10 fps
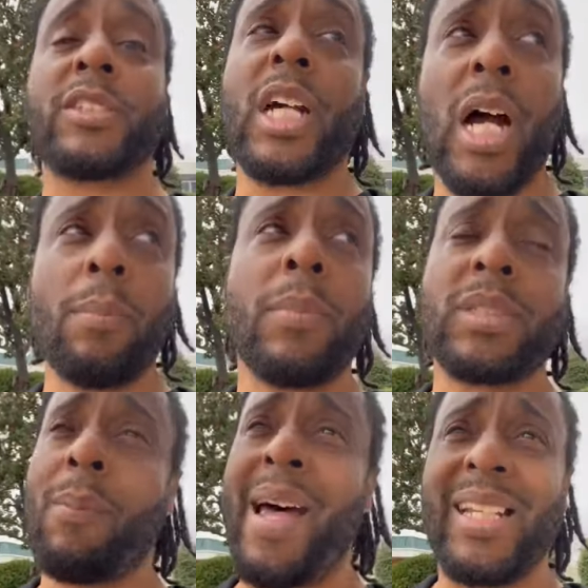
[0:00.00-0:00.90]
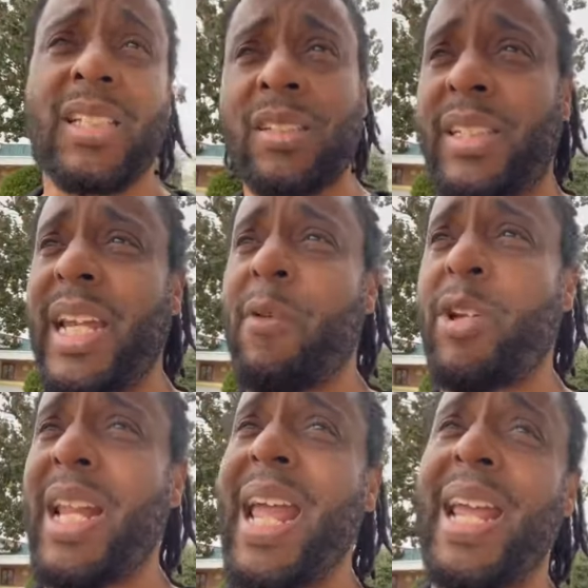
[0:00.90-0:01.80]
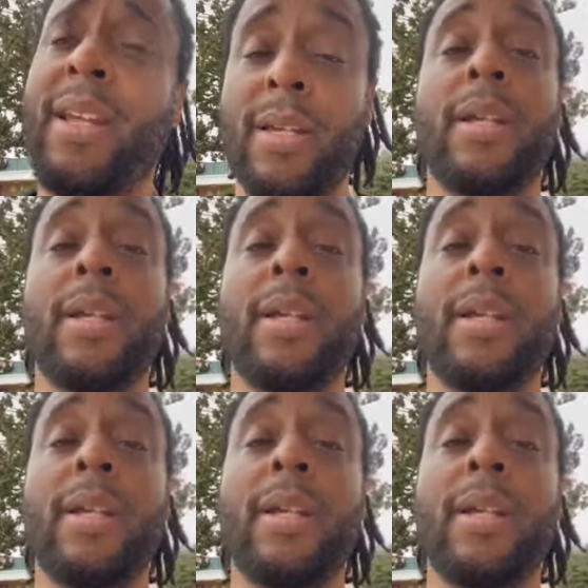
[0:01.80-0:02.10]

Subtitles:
job. Somebody she see every day,